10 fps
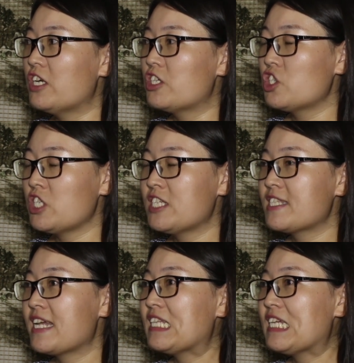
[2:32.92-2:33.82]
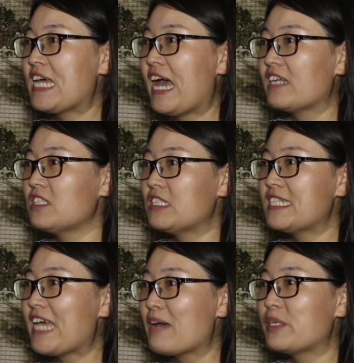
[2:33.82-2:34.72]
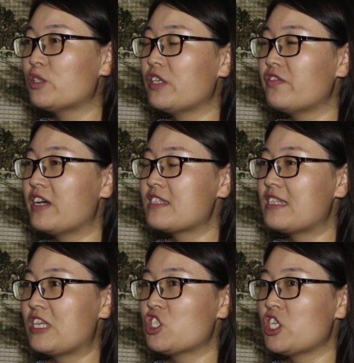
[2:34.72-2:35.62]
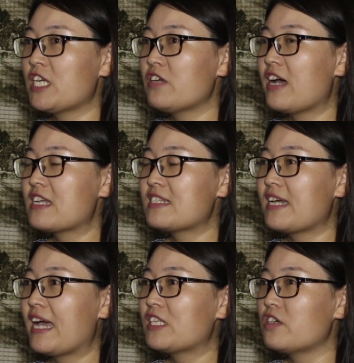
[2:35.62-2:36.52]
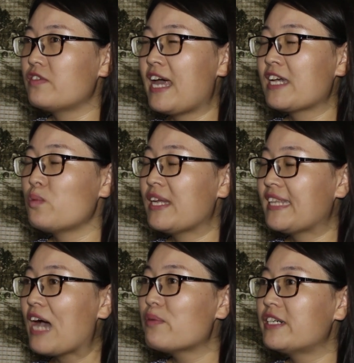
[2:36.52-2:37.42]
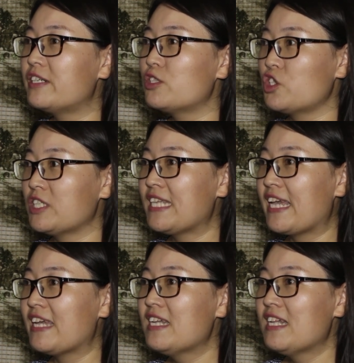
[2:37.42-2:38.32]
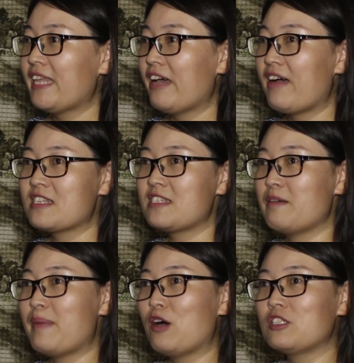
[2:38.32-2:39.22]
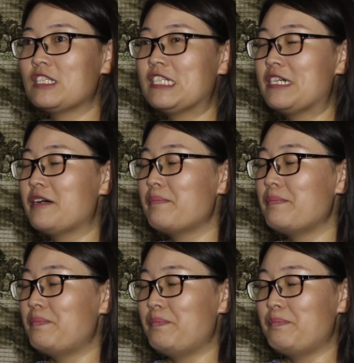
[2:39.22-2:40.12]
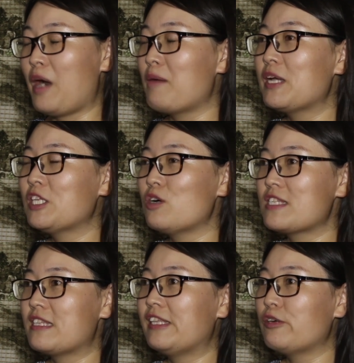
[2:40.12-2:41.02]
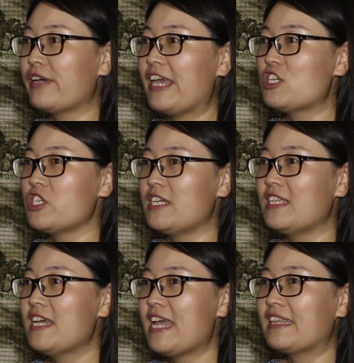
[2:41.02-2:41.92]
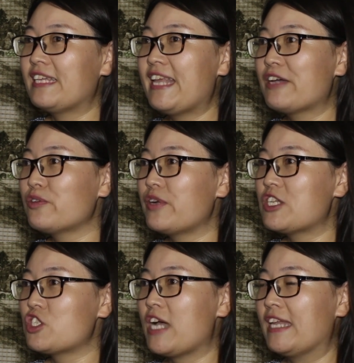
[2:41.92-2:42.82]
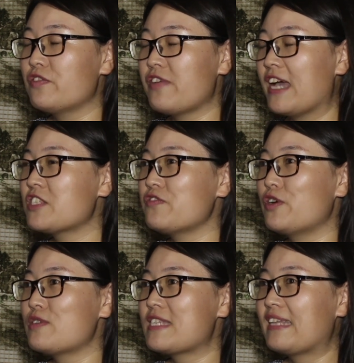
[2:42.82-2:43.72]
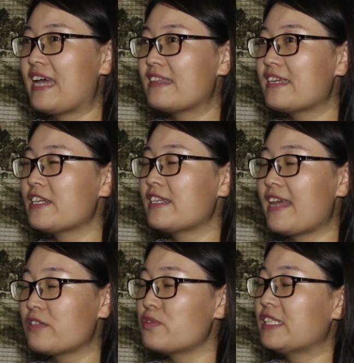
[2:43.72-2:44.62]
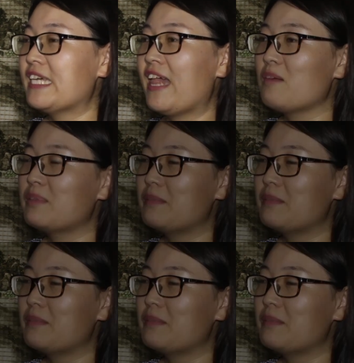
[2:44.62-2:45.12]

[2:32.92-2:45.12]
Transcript: She studied at Xiamen University. She gave us a kind of like 1 hour training, tell us about the Barbados, the location and the language and the festivals, and I think that really helped